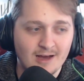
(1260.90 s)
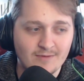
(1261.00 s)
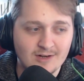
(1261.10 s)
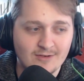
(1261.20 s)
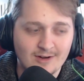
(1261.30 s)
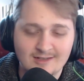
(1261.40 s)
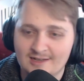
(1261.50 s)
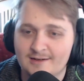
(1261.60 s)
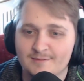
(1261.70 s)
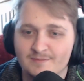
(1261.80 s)
having a great
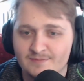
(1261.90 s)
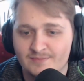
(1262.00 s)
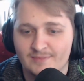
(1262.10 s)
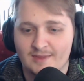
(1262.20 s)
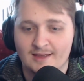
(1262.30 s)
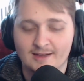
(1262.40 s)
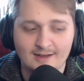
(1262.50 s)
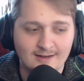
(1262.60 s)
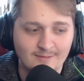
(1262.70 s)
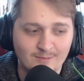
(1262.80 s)
time.
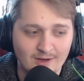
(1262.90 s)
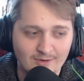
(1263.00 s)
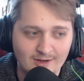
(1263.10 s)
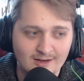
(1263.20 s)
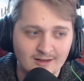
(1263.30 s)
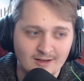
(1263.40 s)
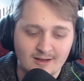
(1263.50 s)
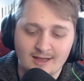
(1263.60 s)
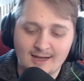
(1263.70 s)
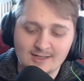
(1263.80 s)
There we are.
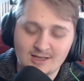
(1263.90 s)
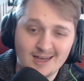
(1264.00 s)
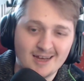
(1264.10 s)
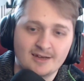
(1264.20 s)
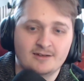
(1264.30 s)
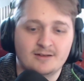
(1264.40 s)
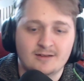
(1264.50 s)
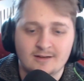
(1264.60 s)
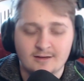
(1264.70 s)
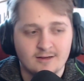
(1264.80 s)
That's that.
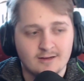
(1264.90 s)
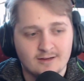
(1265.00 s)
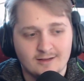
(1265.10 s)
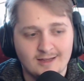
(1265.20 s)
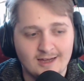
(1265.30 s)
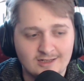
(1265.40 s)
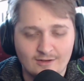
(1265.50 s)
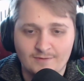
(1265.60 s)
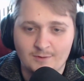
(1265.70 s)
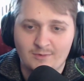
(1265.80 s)
That's
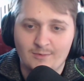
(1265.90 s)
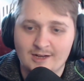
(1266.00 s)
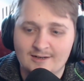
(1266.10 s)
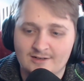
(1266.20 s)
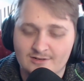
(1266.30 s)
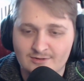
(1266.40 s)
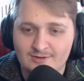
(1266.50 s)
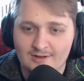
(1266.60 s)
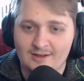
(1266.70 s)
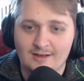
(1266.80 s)
the Football Manager
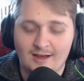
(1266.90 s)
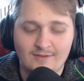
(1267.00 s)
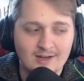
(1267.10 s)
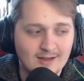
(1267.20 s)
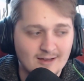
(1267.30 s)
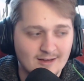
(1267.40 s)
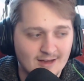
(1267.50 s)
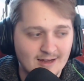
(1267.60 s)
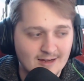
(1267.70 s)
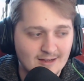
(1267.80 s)
talk. Do you have any
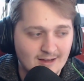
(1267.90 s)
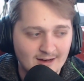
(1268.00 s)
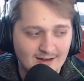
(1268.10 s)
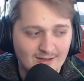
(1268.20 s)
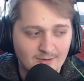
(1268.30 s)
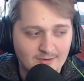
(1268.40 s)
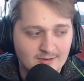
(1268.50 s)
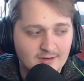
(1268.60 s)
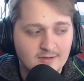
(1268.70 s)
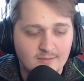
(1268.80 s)

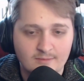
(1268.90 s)
thoughts?